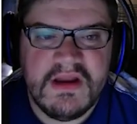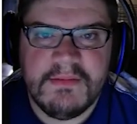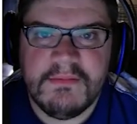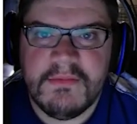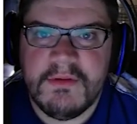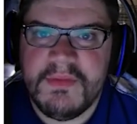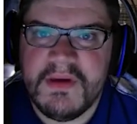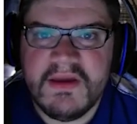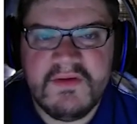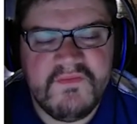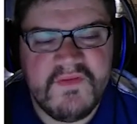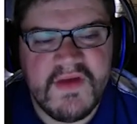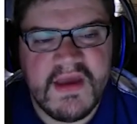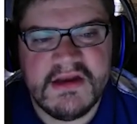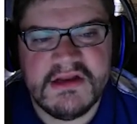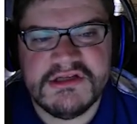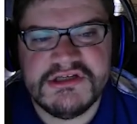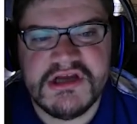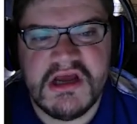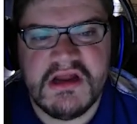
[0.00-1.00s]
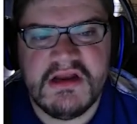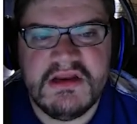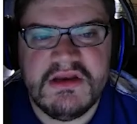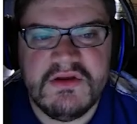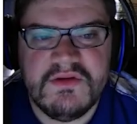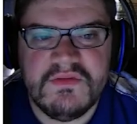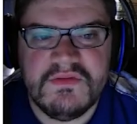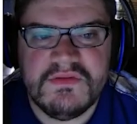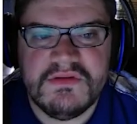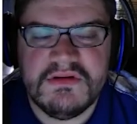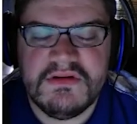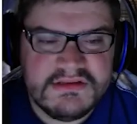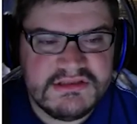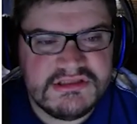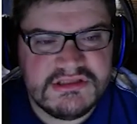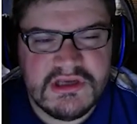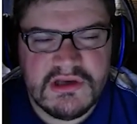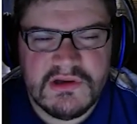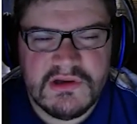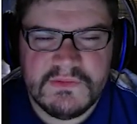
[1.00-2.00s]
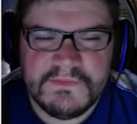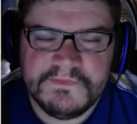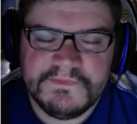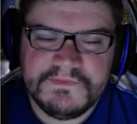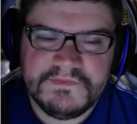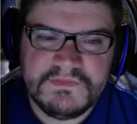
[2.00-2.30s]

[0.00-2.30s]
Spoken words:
I'm a big fan of Johnny Newton, so